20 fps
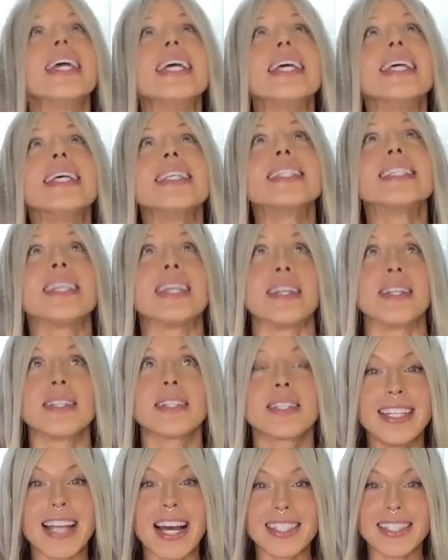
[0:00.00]

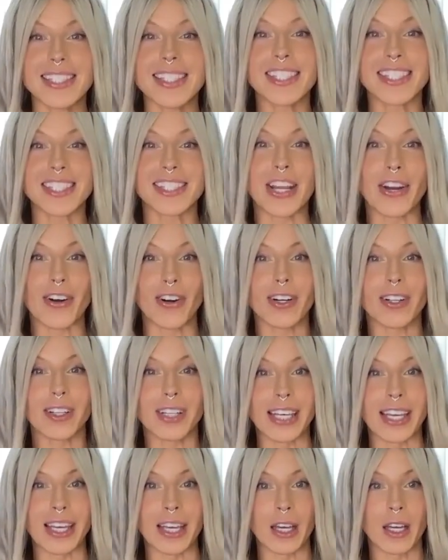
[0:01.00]
isn't
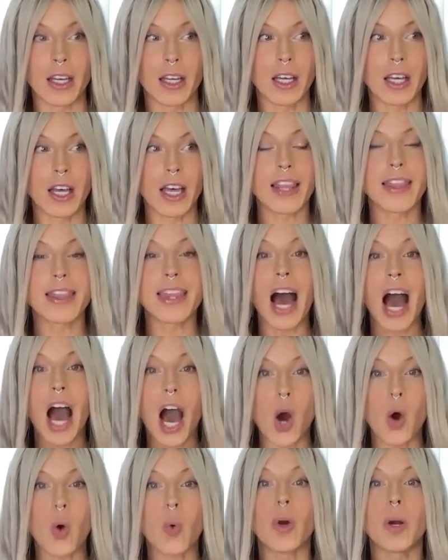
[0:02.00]
necessarily the
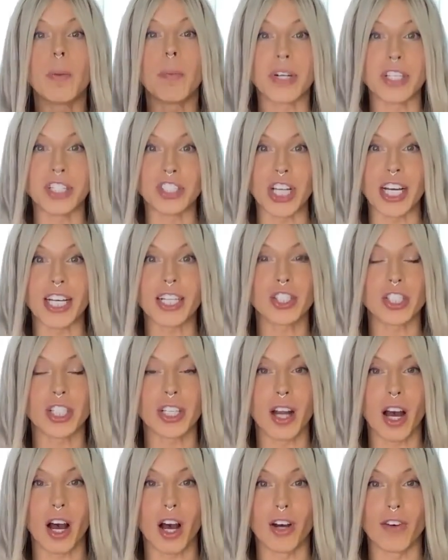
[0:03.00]
outward
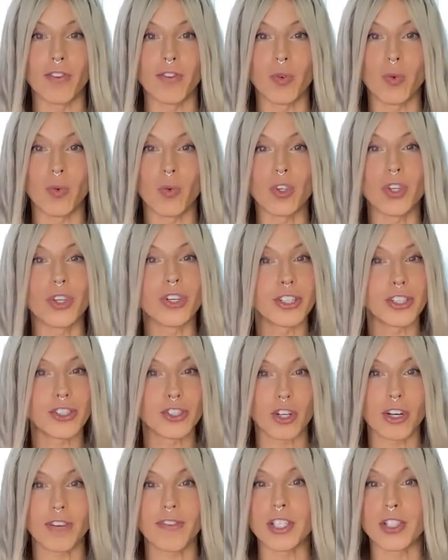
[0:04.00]
projection of your
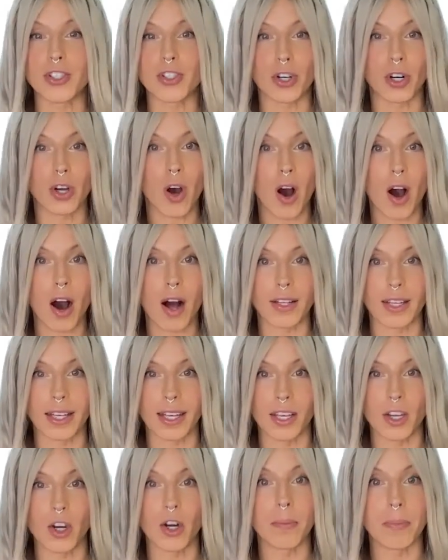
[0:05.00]
service, your
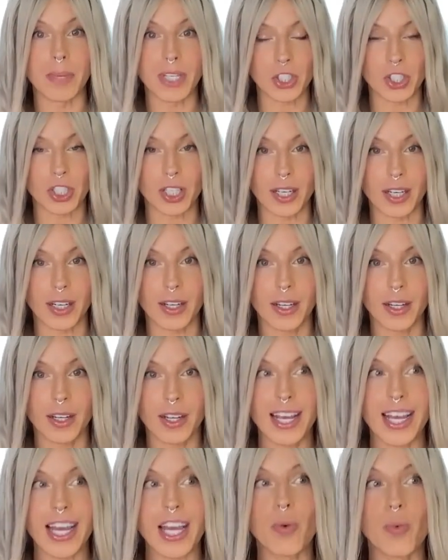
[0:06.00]
calling, your mission.
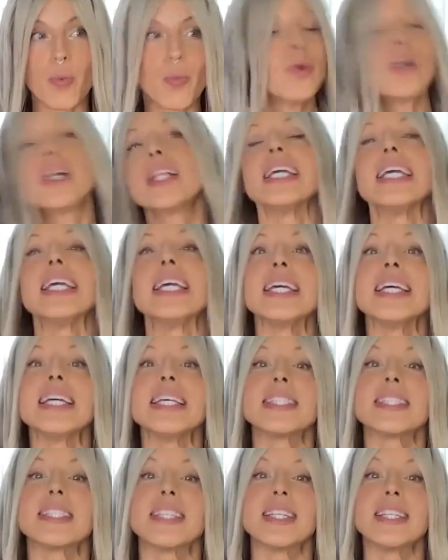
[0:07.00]
It really
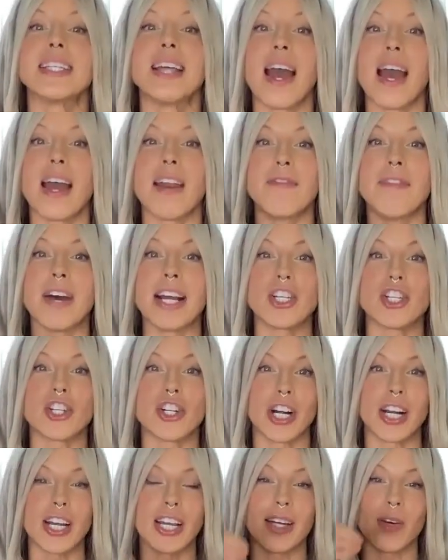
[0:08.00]
is the
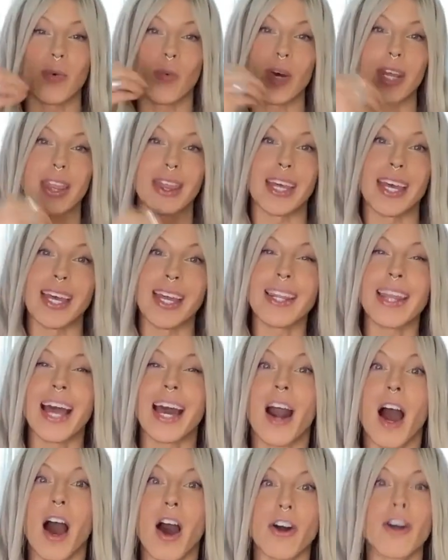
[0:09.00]
adventure within,
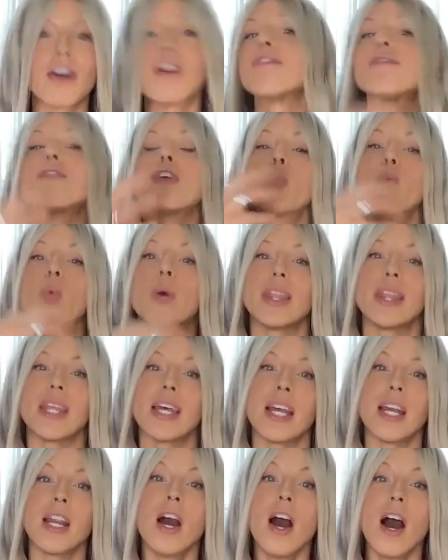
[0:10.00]
that hunger for
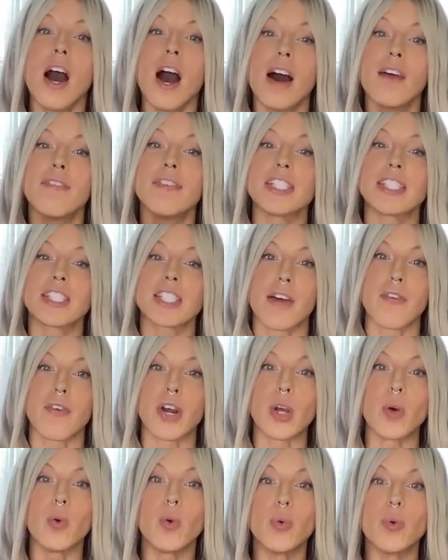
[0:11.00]
within of
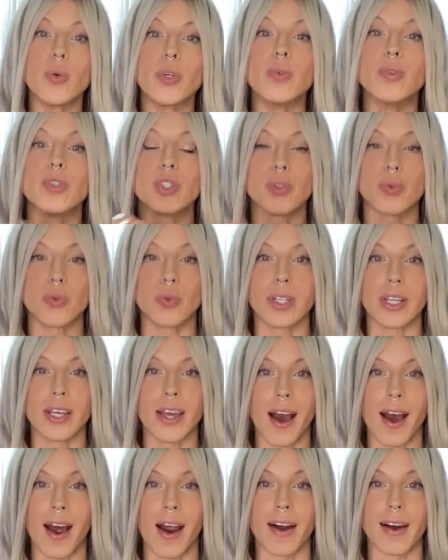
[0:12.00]
discovering who you truly
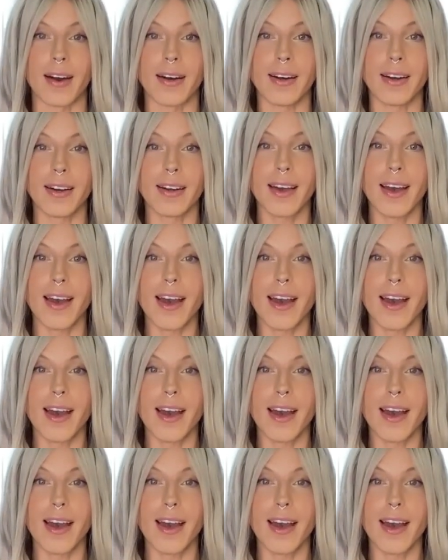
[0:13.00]
are